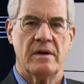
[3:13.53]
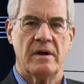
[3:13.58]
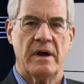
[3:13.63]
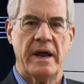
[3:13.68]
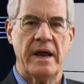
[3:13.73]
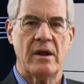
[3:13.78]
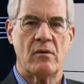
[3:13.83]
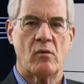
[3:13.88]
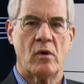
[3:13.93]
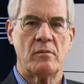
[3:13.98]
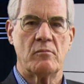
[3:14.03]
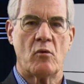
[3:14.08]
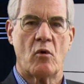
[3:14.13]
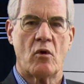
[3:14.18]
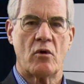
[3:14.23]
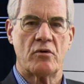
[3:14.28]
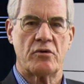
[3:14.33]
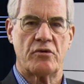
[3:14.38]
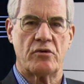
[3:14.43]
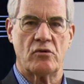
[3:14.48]
I had one
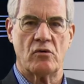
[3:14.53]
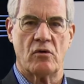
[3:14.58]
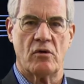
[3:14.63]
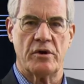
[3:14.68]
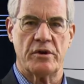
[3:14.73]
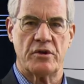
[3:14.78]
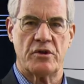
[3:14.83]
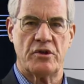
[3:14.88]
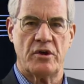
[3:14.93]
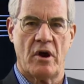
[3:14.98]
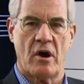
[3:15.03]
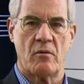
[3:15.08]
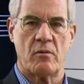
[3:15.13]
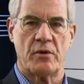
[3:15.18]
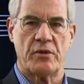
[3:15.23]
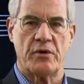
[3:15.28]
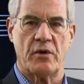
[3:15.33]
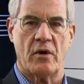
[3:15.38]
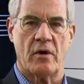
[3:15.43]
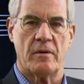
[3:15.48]
more story to share
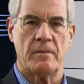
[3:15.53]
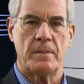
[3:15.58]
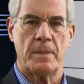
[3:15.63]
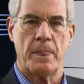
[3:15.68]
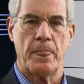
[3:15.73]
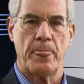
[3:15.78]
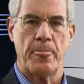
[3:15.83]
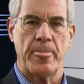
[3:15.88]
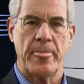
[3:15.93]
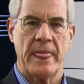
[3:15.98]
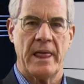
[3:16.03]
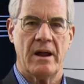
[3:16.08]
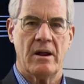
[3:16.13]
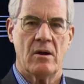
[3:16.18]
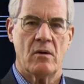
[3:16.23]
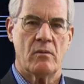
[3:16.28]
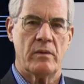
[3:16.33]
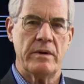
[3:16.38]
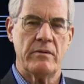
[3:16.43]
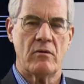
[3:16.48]
with her.
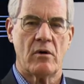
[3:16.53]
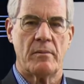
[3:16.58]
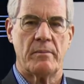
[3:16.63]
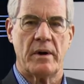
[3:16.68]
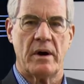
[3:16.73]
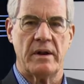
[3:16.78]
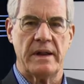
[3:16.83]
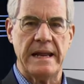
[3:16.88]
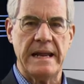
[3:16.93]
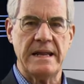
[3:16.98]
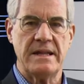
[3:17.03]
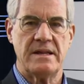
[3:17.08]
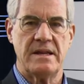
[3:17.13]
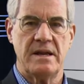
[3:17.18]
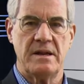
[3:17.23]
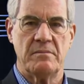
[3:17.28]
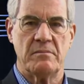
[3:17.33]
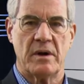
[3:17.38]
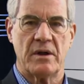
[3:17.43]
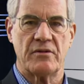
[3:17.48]
We were about
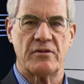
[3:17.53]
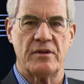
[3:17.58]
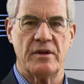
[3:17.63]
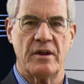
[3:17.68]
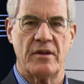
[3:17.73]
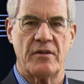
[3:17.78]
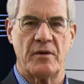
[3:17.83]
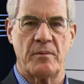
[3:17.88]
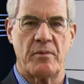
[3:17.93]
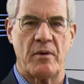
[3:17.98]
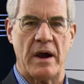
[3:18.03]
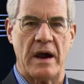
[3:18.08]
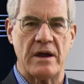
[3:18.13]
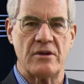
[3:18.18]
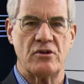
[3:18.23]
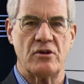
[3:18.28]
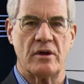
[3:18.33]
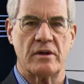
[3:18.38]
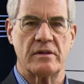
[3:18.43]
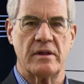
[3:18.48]
18 months into the
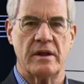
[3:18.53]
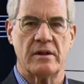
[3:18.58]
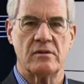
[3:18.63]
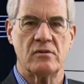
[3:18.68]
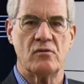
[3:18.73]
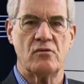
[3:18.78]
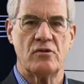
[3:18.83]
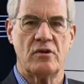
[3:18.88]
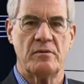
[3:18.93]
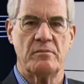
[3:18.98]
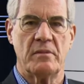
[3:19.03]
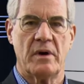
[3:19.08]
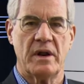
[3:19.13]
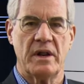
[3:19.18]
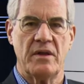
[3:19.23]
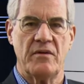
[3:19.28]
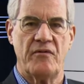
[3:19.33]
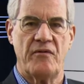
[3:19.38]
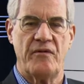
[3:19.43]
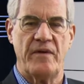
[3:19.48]
project and losing
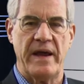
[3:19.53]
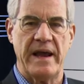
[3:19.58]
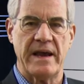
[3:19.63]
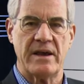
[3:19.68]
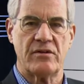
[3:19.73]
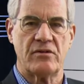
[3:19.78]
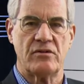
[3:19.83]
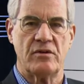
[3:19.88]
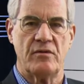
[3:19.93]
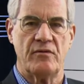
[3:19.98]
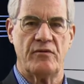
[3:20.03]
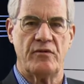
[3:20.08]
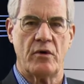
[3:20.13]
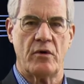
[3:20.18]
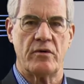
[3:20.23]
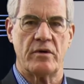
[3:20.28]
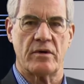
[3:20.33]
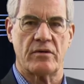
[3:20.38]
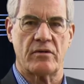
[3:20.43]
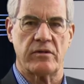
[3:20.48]
money fast and
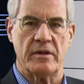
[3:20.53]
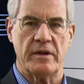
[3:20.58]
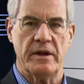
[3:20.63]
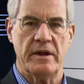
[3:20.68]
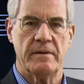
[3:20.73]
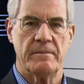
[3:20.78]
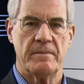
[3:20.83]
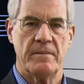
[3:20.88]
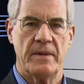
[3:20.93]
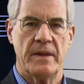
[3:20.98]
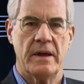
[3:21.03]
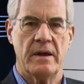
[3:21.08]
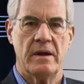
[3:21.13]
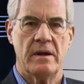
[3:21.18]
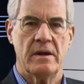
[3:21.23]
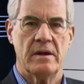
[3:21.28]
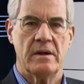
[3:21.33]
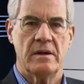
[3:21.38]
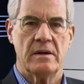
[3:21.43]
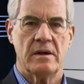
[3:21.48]
furiously.
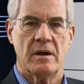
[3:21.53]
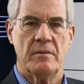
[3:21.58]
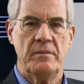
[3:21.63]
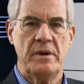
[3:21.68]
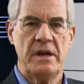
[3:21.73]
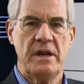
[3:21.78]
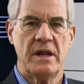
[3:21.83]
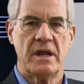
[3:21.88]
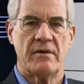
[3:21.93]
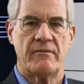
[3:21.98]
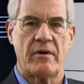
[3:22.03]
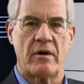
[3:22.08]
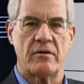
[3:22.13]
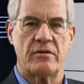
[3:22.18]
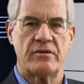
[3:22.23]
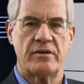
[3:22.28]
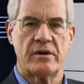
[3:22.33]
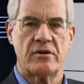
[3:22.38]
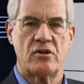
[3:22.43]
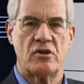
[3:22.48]
A meeting of our
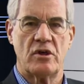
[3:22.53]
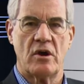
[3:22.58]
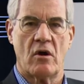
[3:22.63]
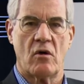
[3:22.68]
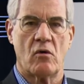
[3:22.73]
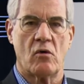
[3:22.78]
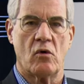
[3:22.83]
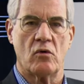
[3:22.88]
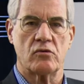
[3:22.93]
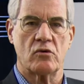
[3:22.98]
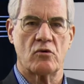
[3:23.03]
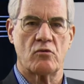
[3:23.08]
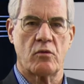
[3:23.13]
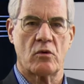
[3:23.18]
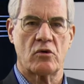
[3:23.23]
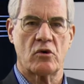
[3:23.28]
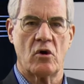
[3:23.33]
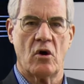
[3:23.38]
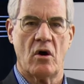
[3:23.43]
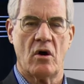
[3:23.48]
six shareholders
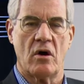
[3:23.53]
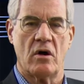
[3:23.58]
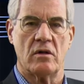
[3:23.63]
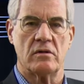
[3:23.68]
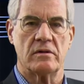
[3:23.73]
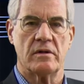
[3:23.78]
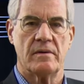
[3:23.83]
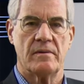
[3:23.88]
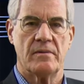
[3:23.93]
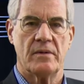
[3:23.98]
was called.